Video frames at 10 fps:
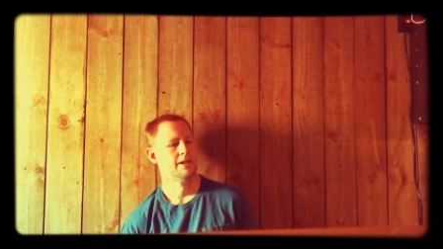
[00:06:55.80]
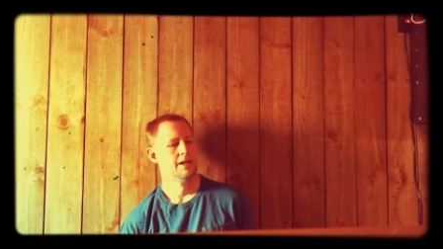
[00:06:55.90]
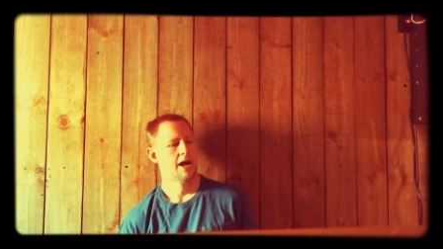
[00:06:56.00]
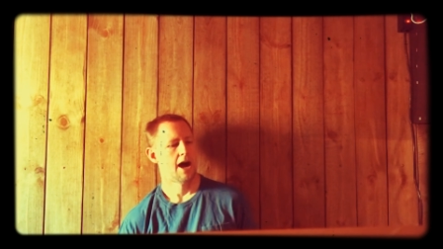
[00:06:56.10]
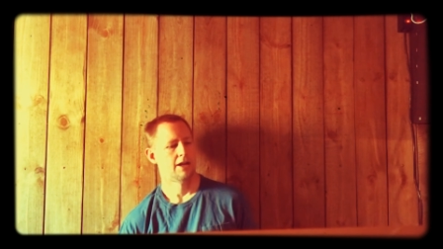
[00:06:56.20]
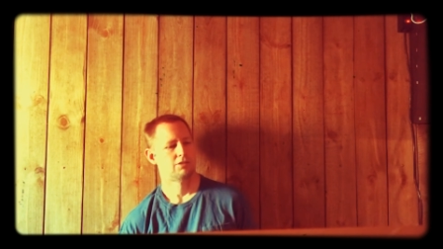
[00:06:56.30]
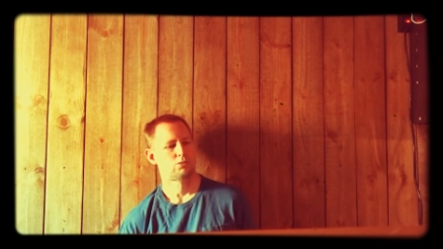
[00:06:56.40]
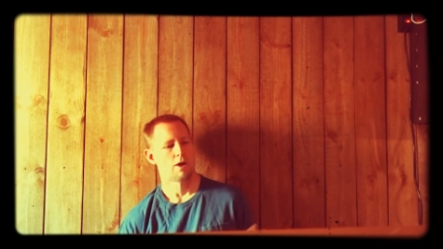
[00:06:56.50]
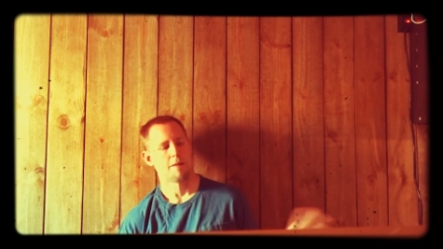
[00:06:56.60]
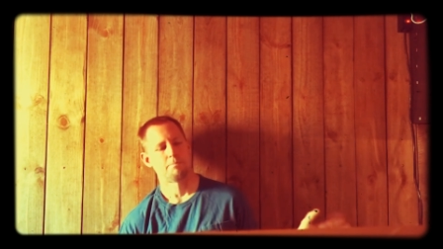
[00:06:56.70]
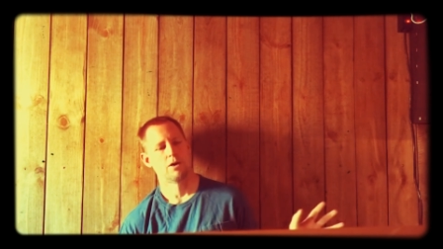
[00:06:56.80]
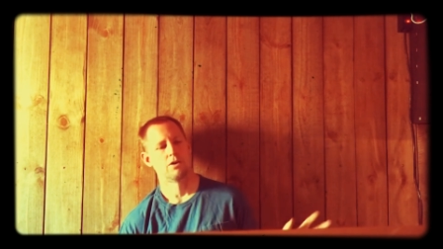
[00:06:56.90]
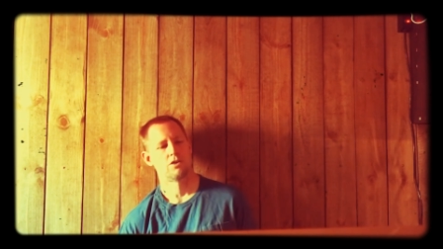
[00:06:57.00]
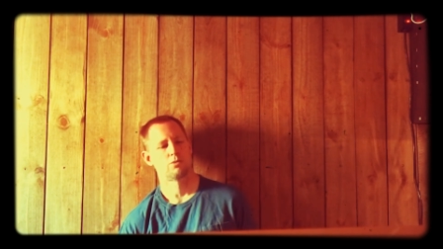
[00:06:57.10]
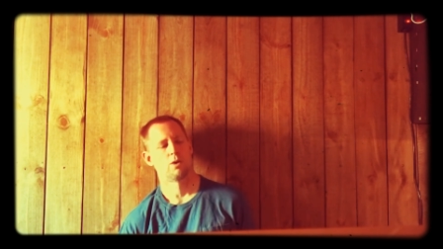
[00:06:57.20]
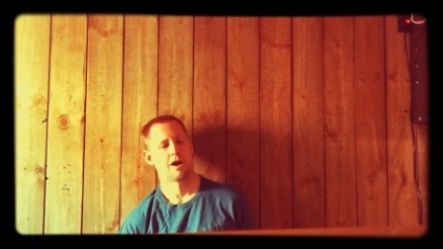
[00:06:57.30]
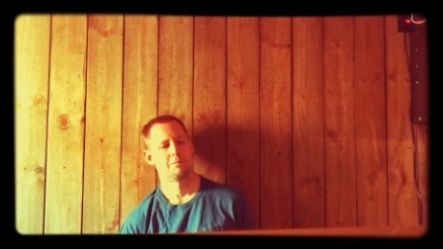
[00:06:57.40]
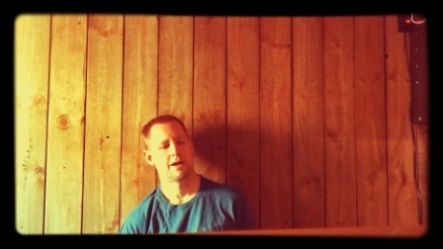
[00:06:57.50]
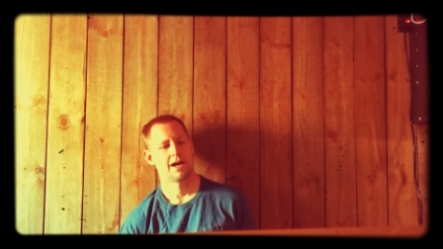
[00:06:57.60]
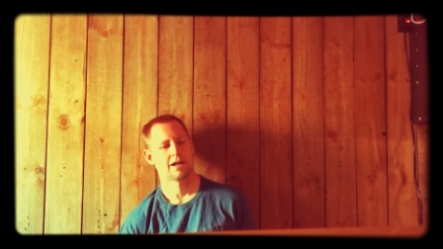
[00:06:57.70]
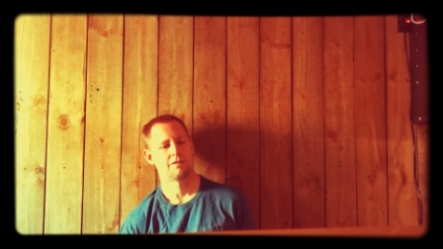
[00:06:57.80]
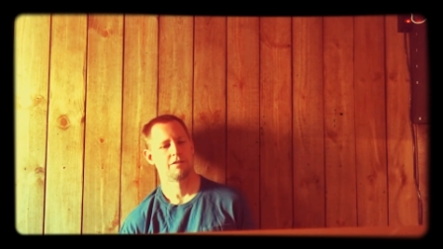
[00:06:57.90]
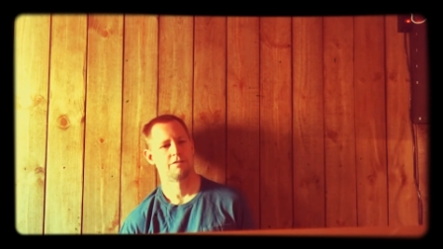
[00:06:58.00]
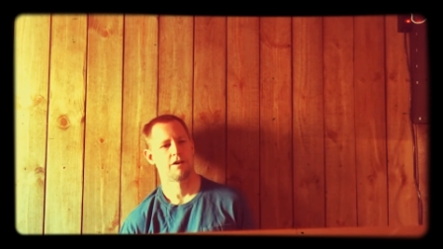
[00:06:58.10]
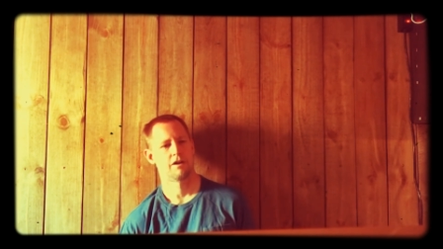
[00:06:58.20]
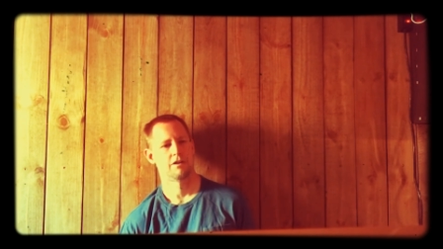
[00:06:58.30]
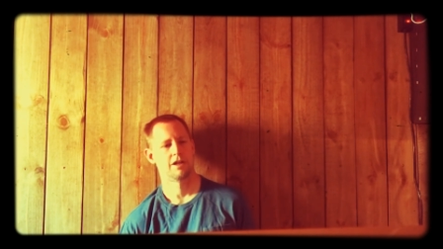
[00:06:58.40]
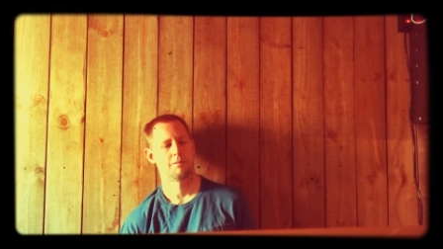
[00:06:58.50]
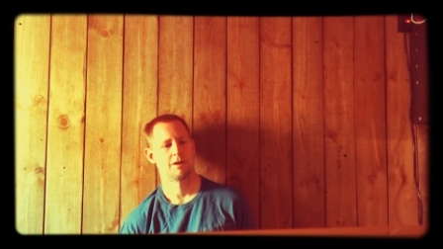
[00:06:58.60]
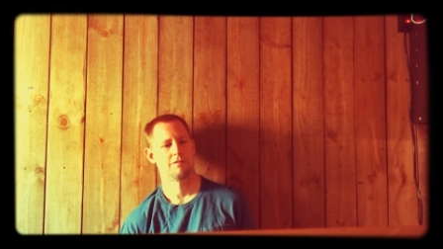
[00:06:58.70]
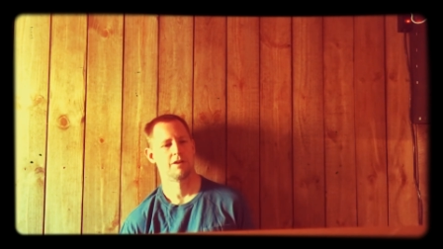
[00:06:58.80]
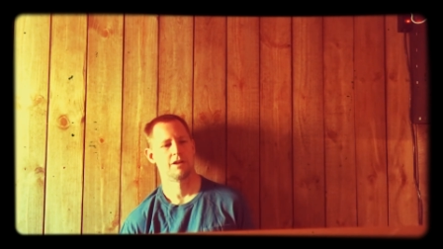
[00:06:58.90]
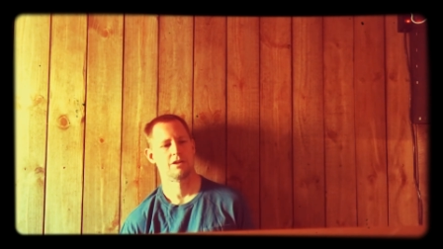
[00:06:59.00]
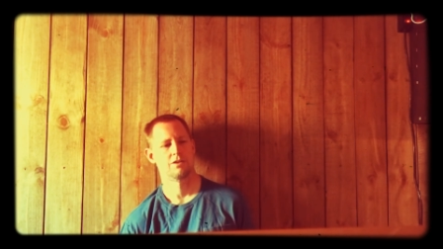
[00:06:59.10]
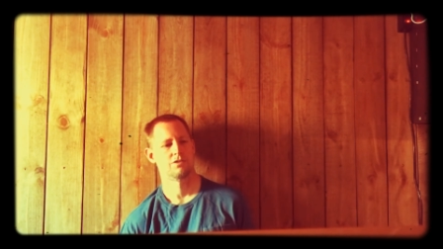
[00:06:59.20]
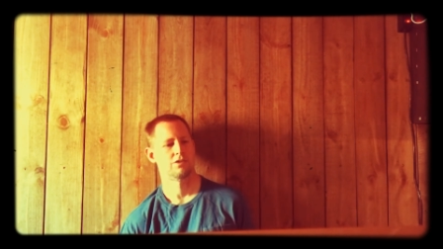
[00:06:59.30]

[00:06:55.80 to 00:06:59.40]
I swapped motors a while back. If you followed any of my videos, you'll